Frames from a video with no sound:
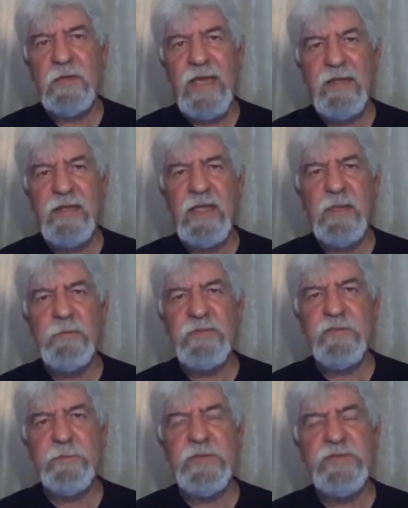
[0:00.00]
Our names
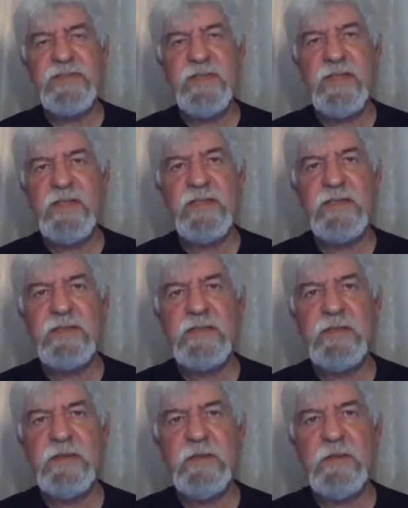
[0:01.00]
have been changed.
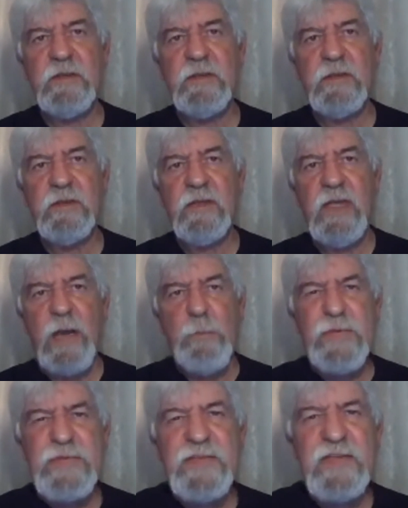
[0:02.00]
Our
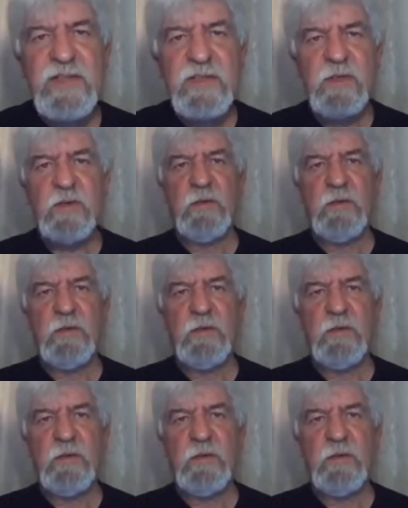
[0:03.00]
possession.